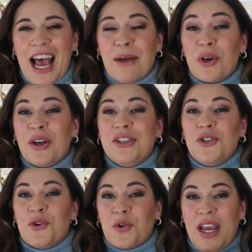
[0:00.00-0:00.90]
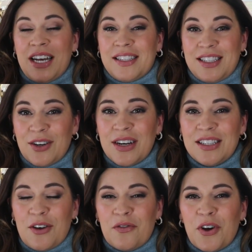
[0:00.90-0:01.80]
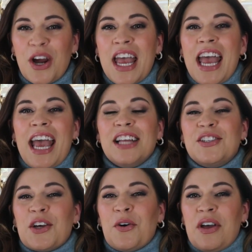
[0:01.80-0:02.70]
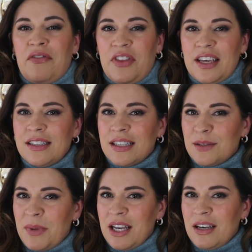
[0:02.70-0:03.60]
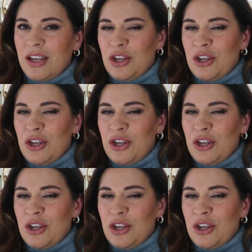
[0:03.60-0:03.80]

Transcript: I'm going to create a series over. And so if this has been,